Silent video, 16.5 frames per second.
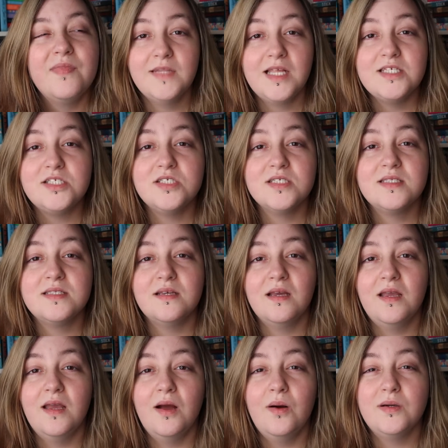Let's just
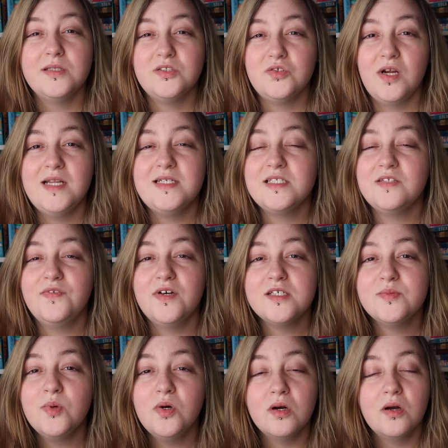go straight into the
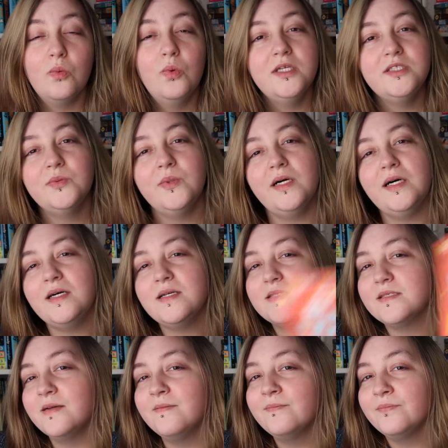first book, which
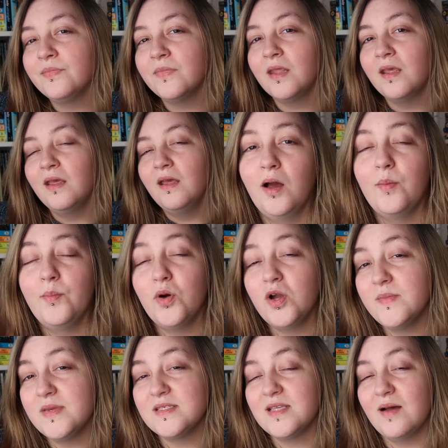was
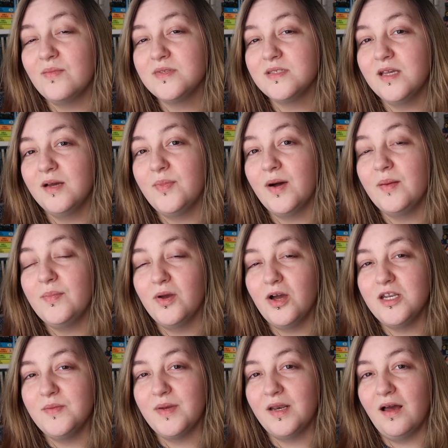Boy Meets Hamster by
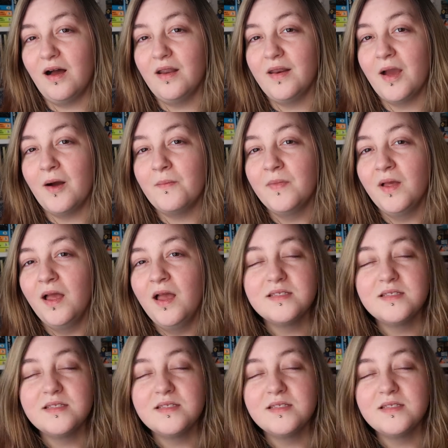Birdie Milano.